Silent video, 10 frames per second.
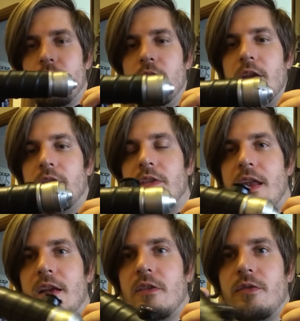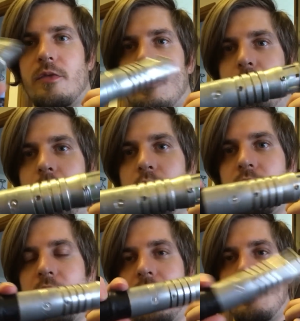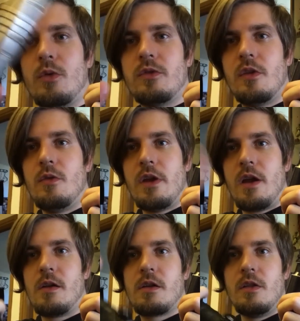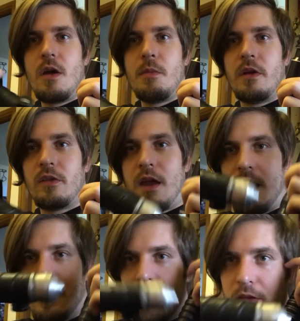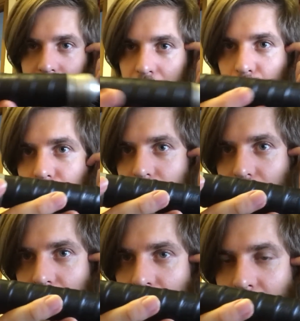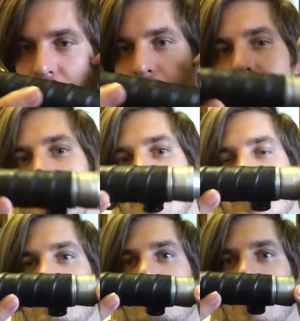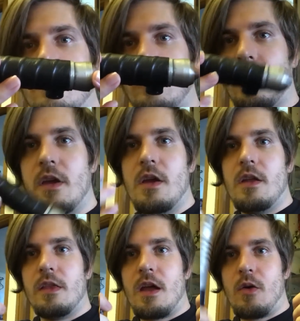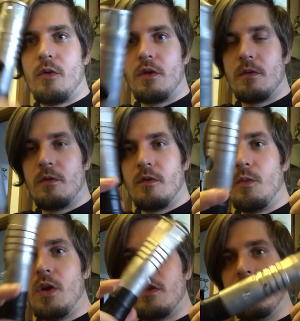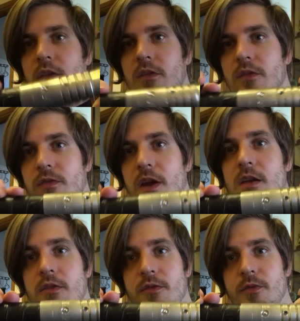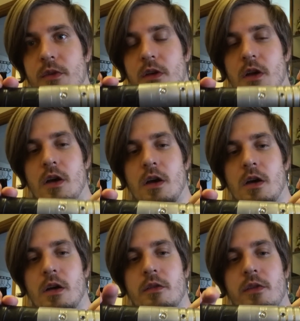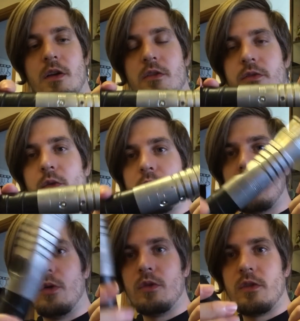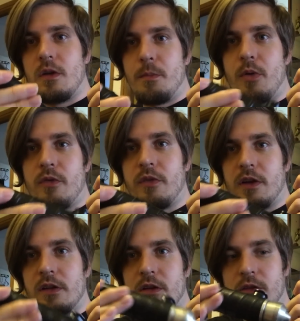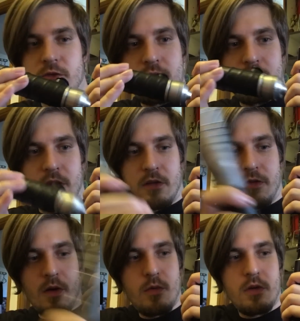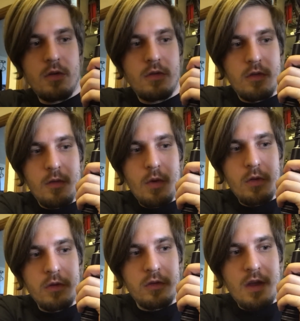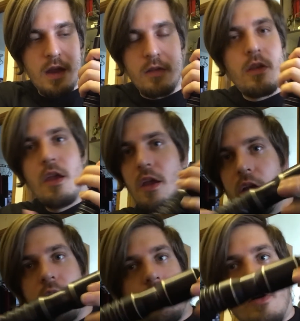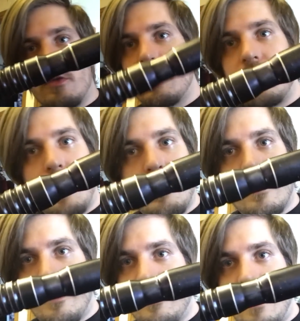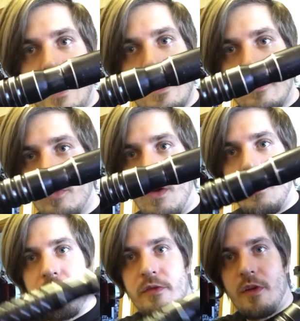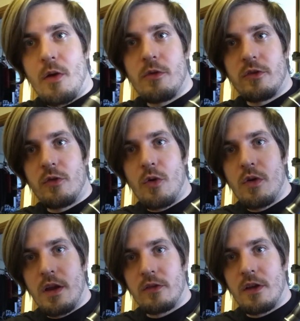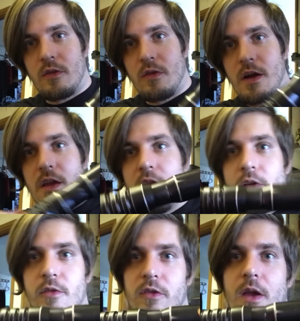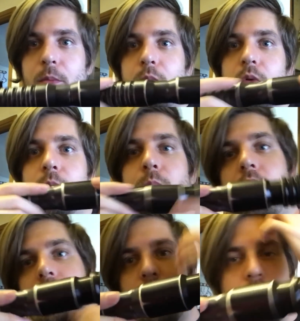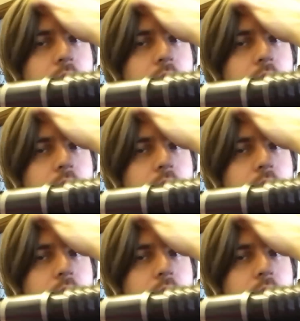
the aesthetics for most, and also the ergonomics and the hilt construction. Now, with these Vader's Vault hilts, they're perfectly constructed, very good, well designed. For Ultrasabers, they're fine as well, they're very sturdy, etc. For example, compared to a